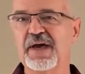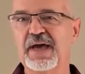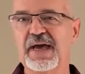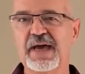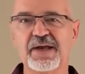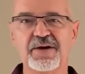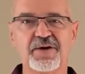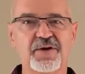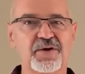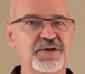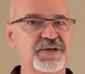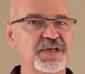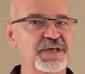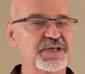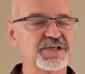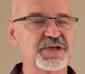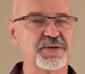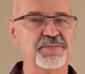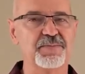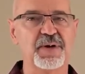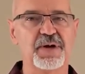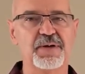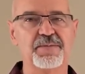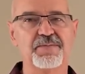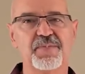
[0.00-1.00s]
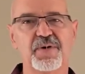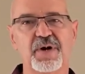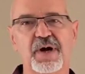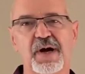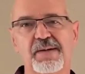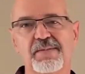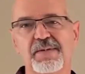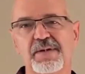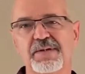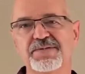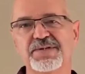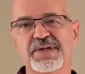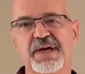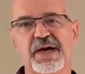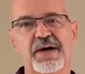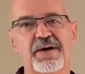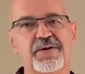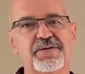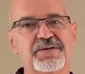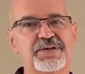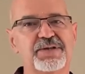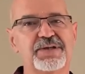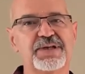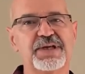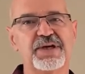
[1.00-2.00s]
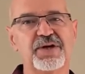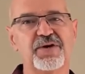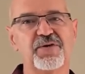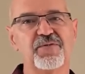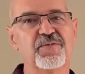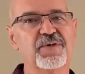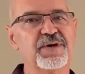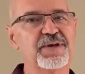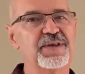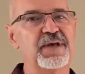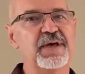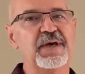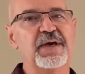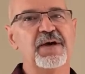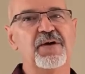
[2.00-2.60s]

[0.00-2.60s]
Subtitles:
to handle discipline problems, how to deal